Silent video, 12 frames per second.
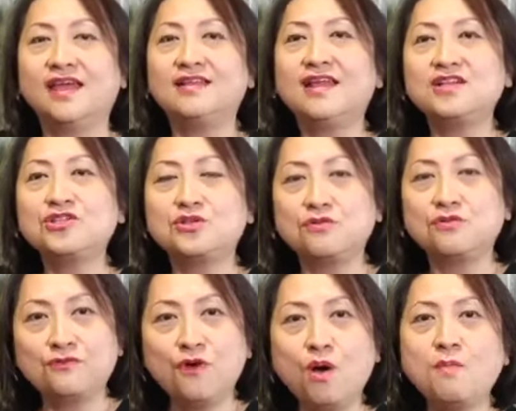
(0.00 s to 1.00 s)
And then
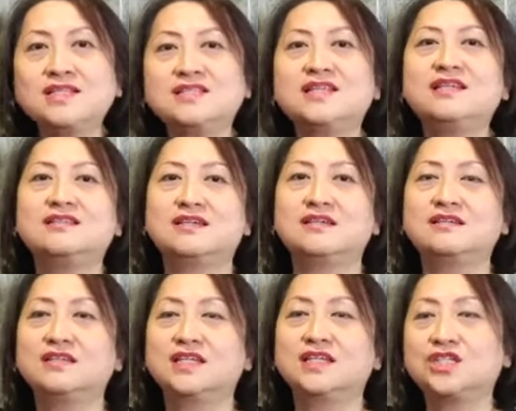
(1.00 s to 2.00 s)
4 months
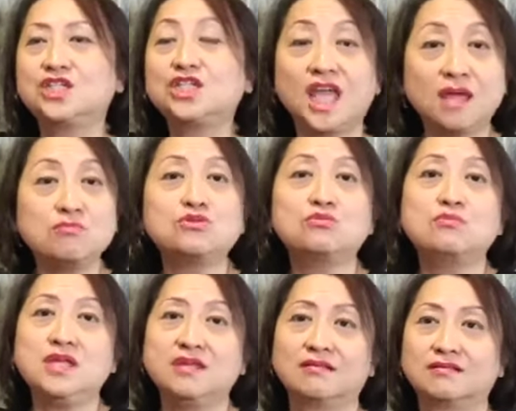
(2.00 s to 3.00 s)
later, she came to
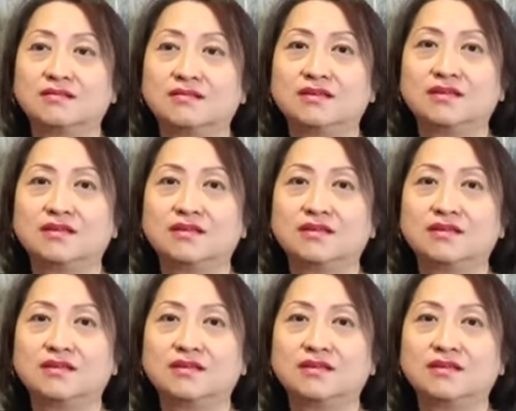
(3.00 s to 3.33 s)
me.